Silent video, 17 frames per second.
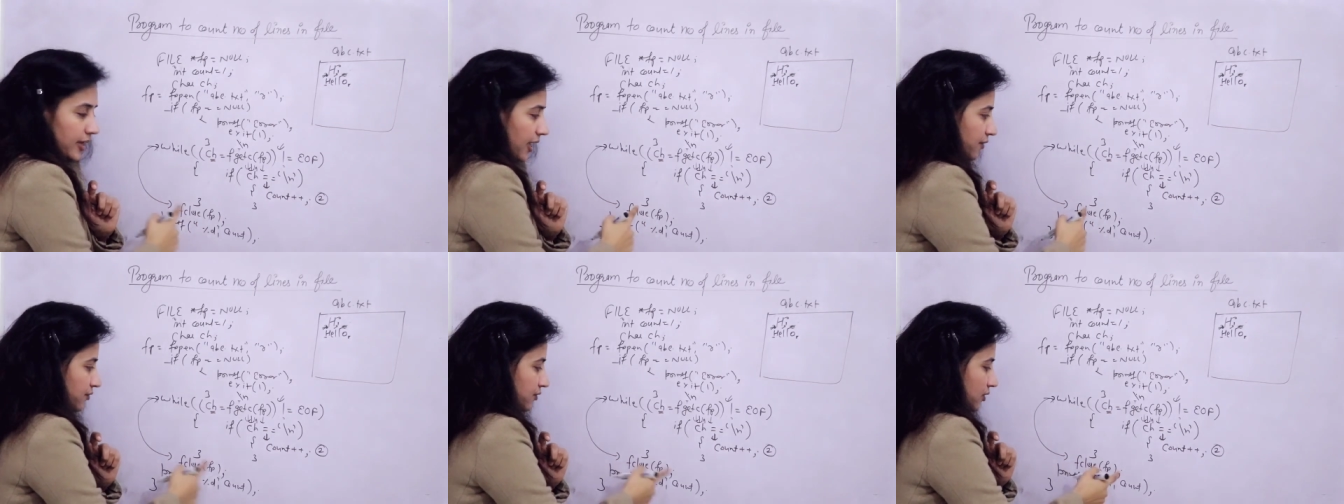
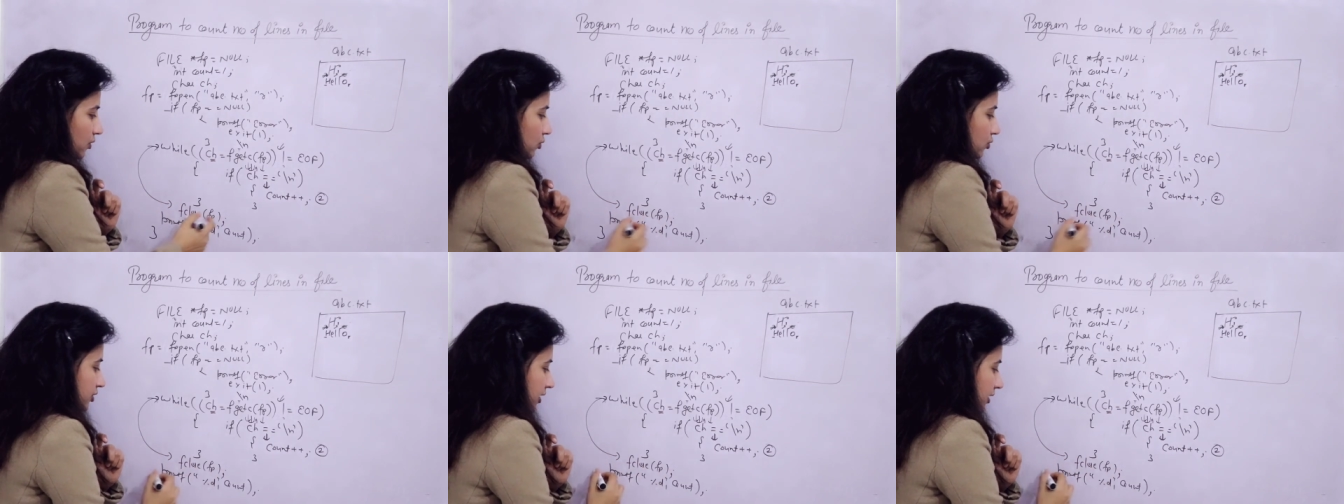f
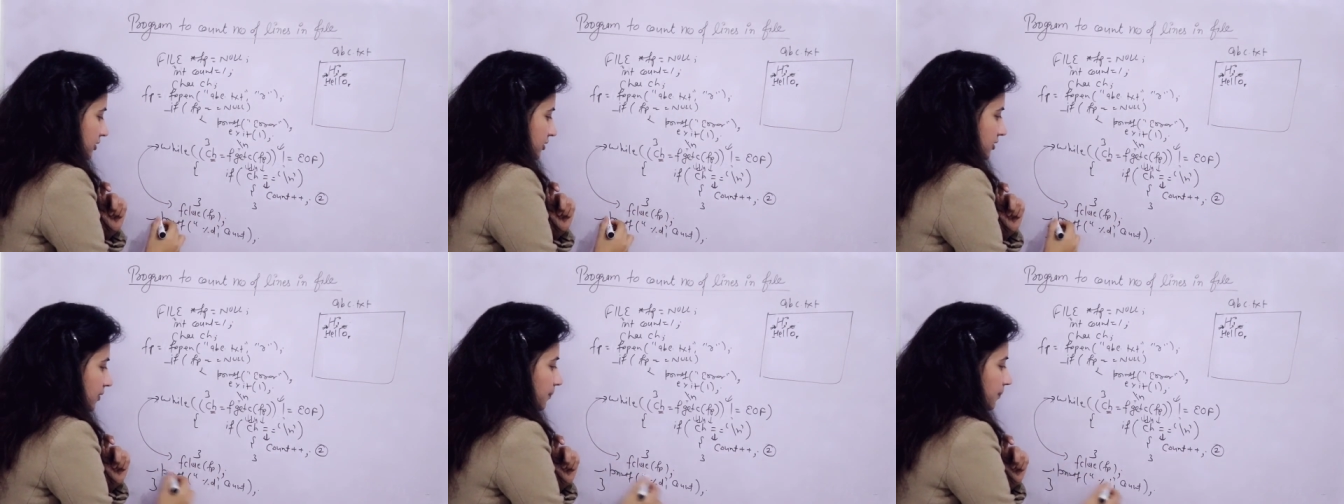close,
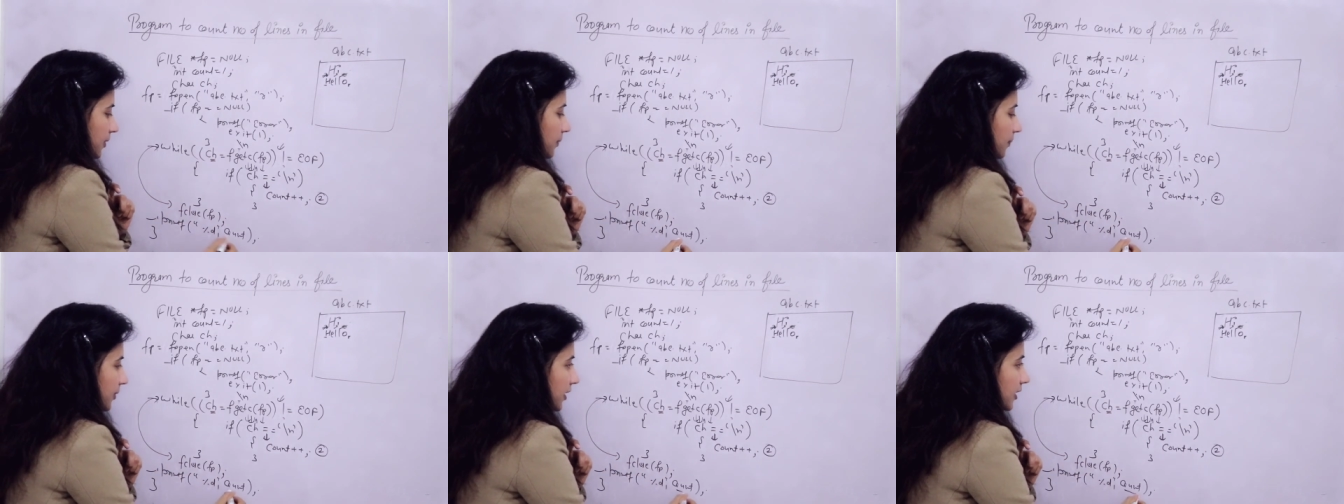and
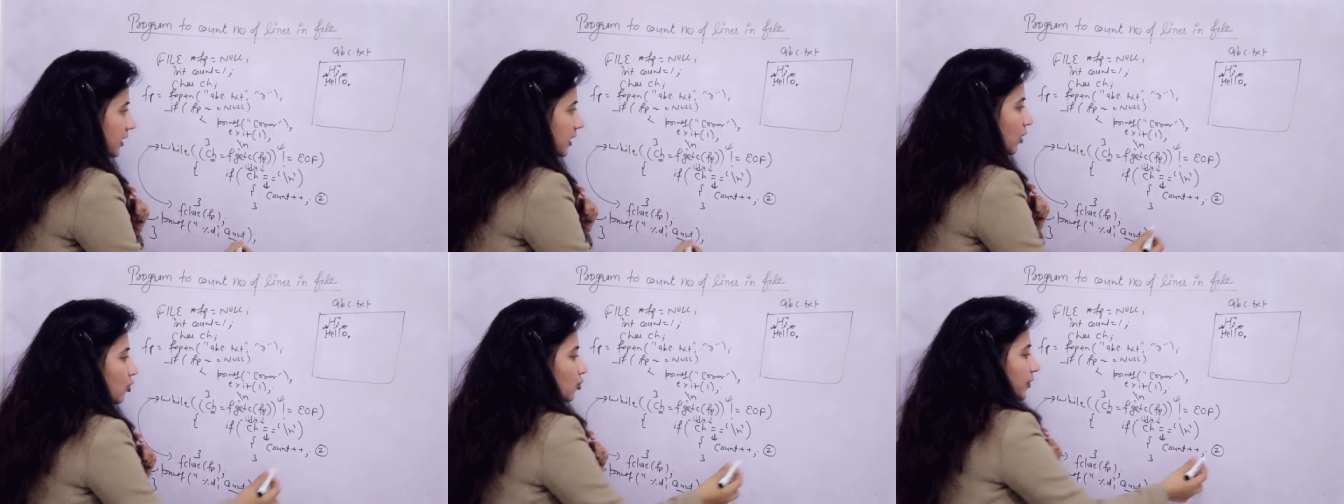simply
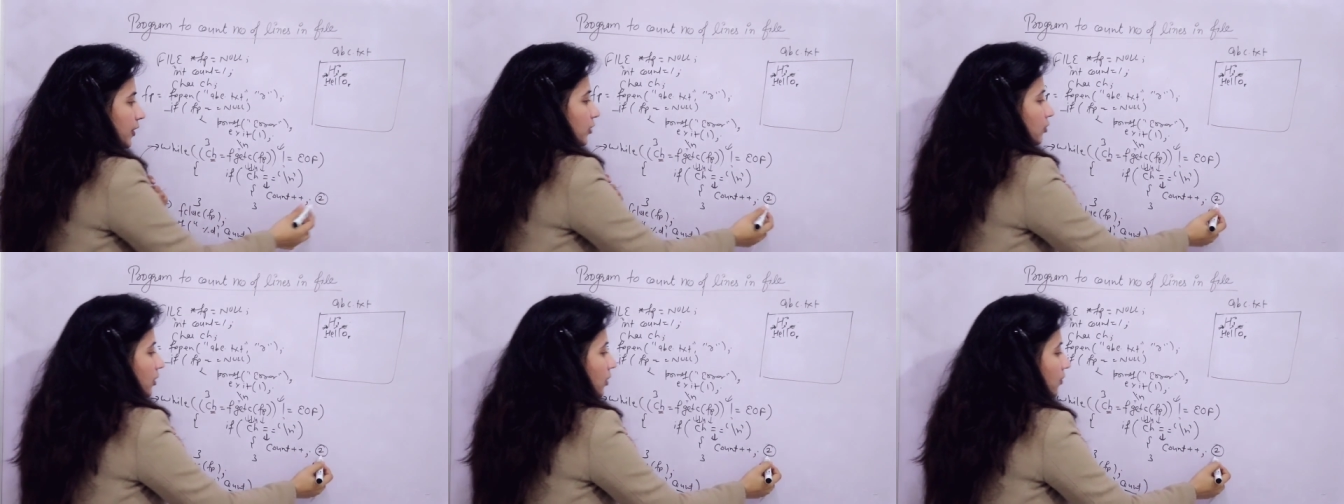print count
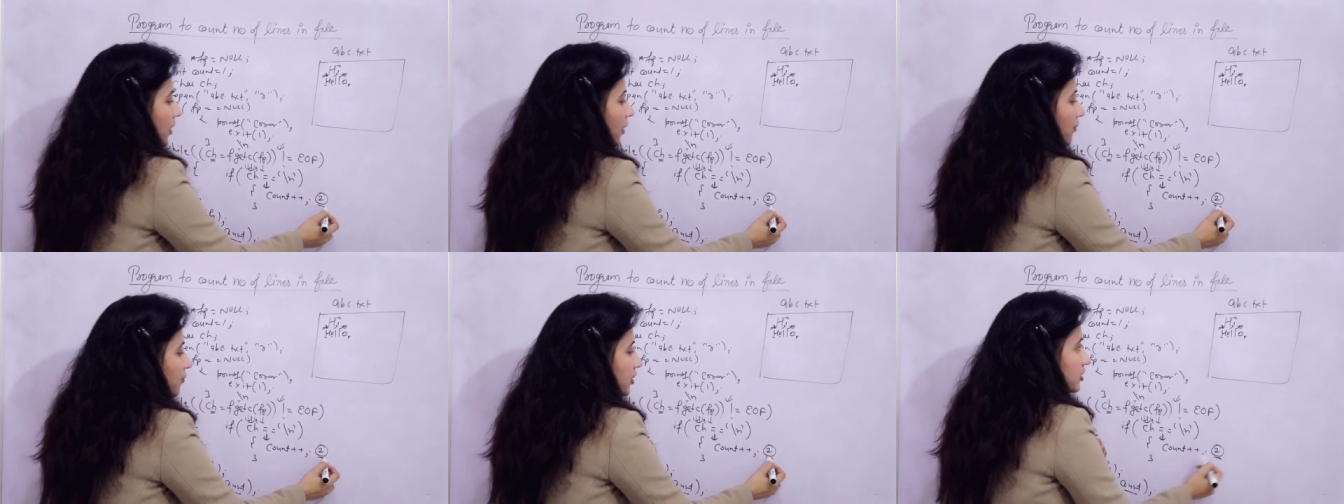value. Now
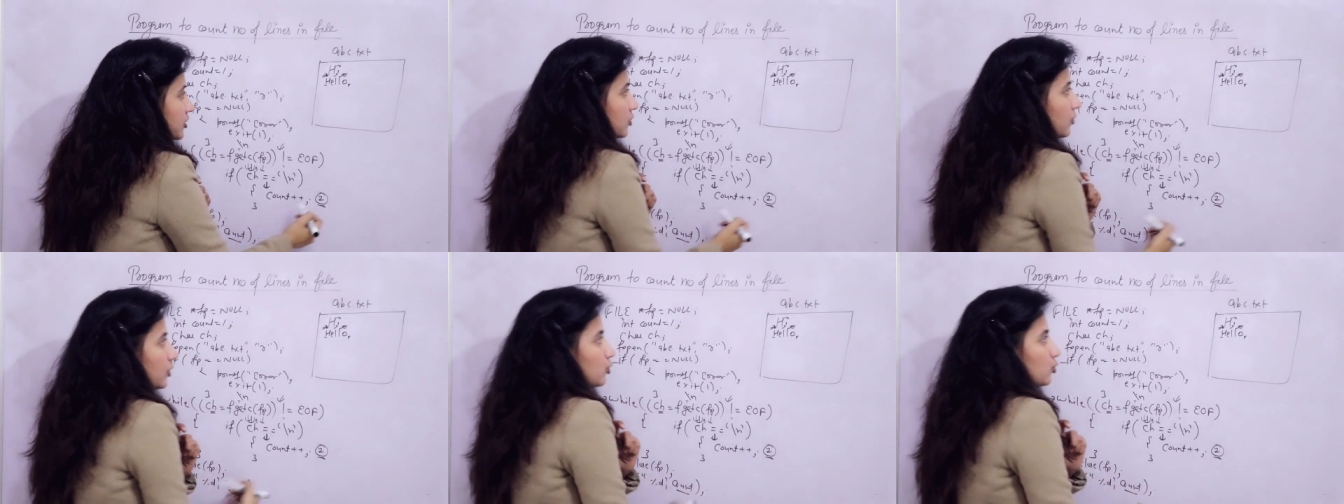count
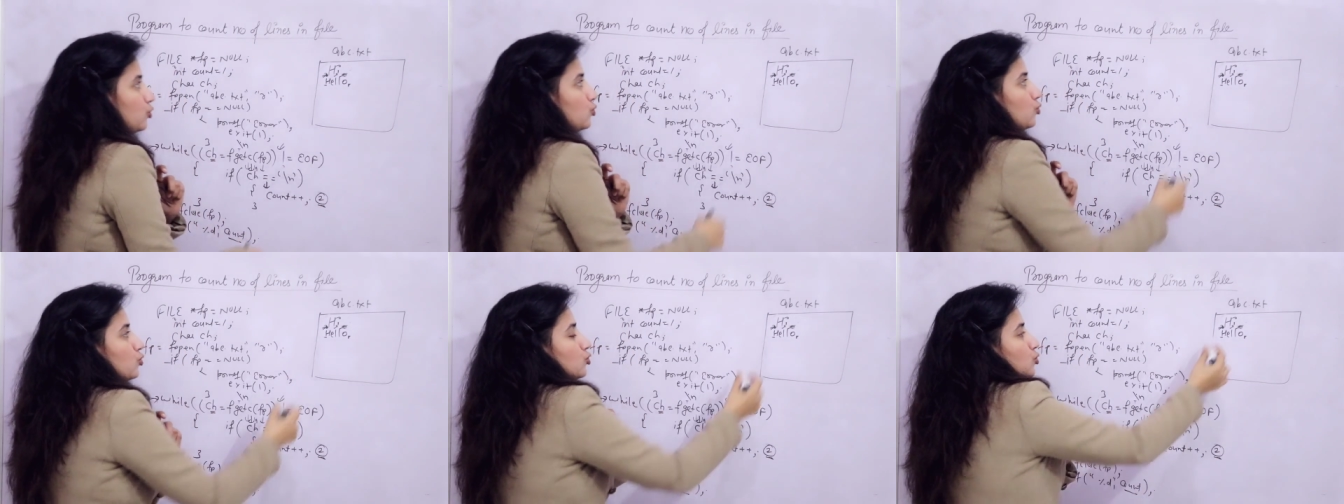is equal to 2.